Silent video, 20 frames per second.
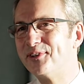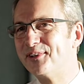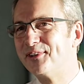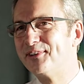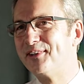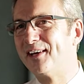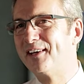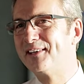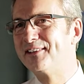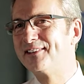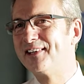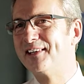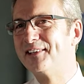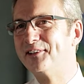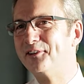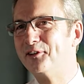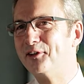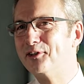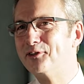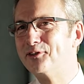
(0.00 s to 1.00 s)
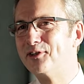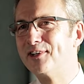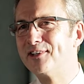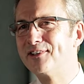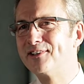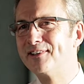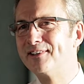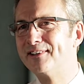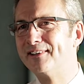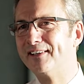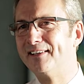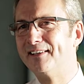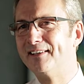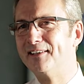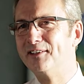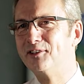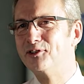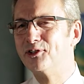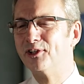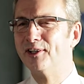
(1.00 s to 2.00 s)
So dad set your interest
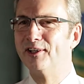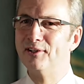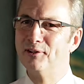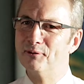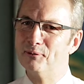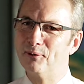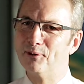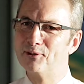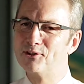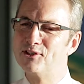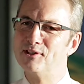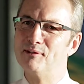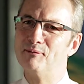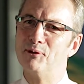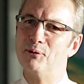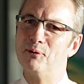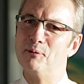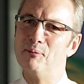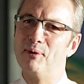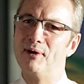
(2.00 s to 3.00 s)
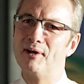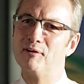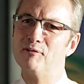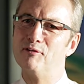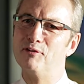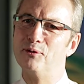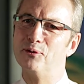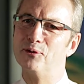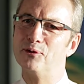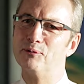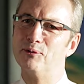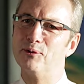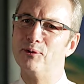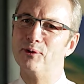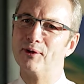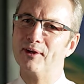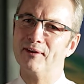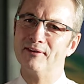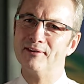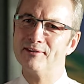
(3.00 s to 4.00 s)
in train. You watched him going back and forth to
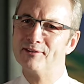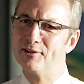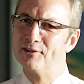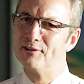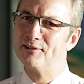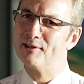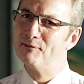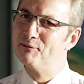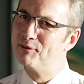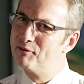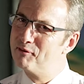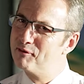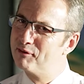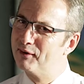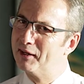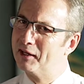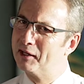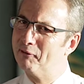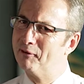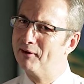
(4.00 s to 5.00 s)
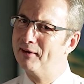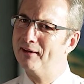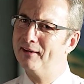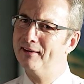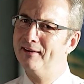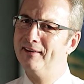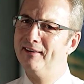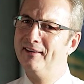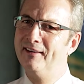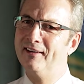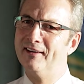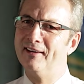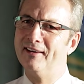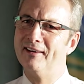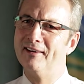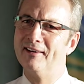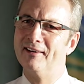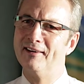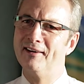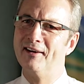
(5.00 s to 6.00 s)
work, and there's sort of something flickering
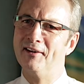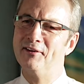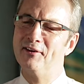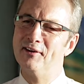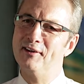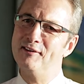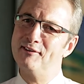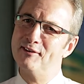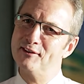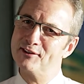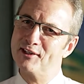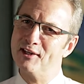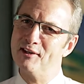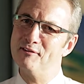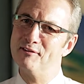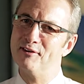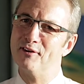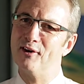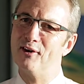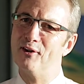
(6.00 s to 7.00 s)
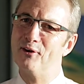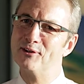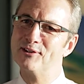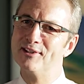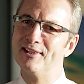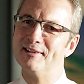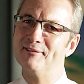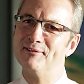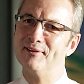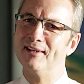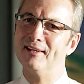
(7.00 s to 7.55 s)
underneath the skin for a long time